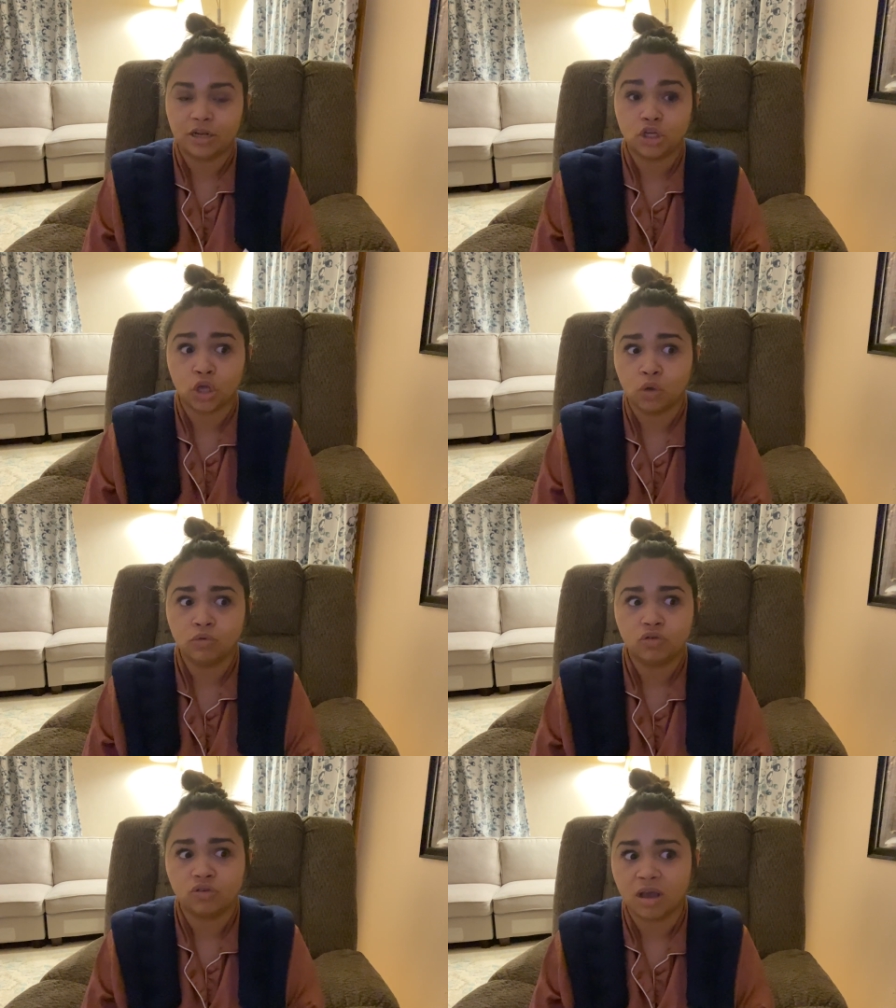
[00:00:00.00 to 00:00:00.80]
don't
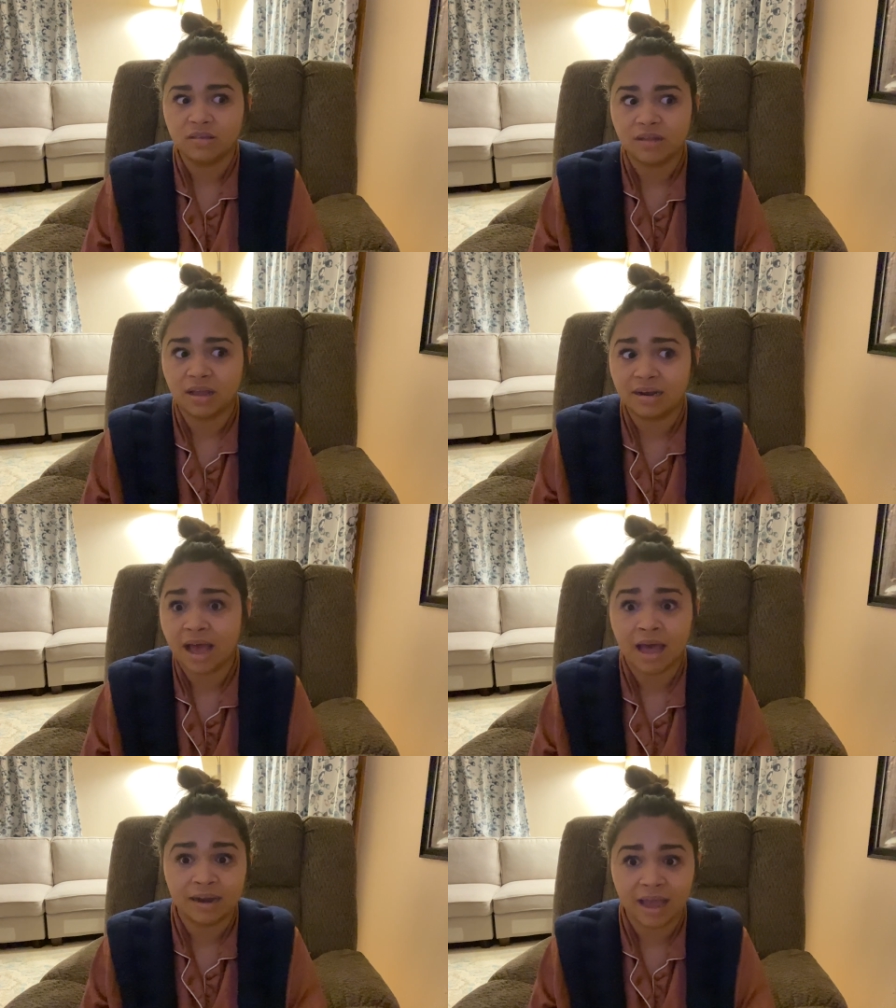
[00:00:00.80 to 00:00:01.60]
trust a
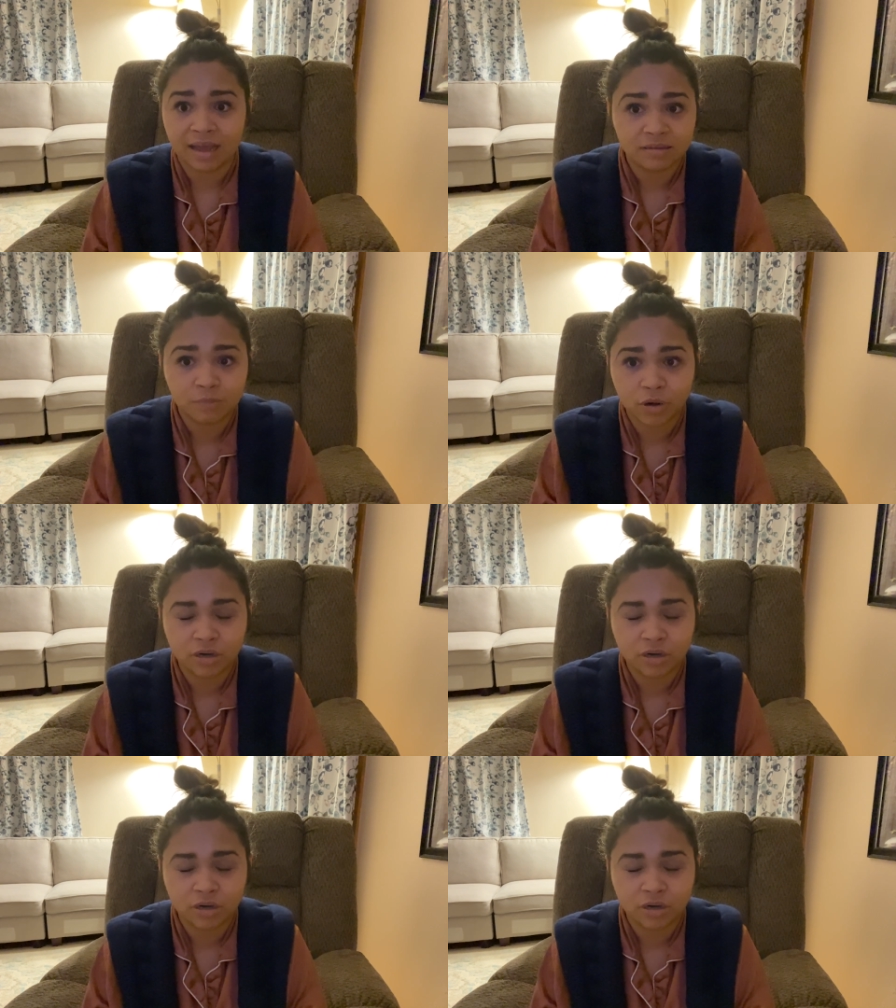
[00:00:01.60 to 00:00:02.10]
non-expert